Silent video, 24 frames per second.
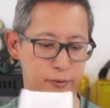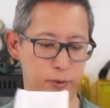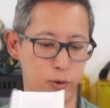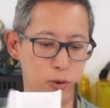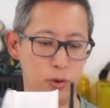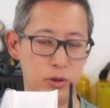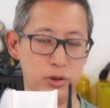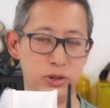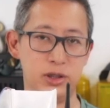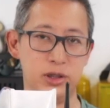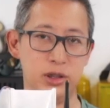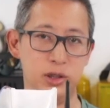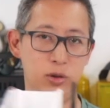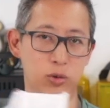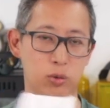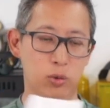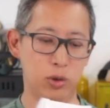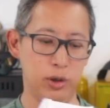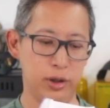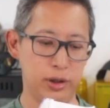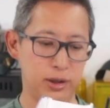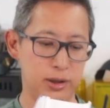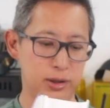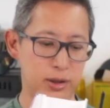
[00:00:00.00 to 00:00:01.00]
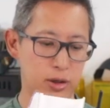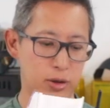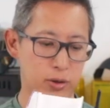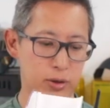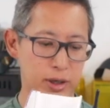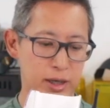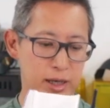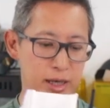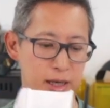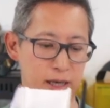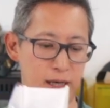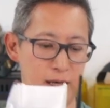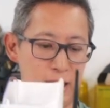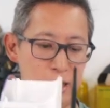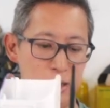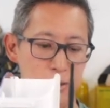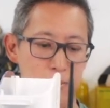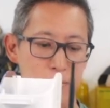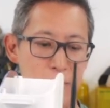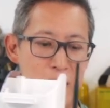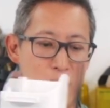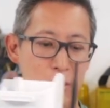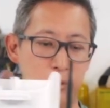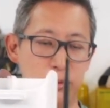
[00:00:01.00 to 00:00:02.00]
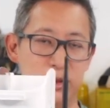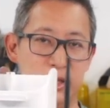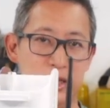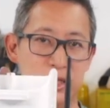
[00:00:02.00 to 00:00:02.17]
course you would go ahead and mount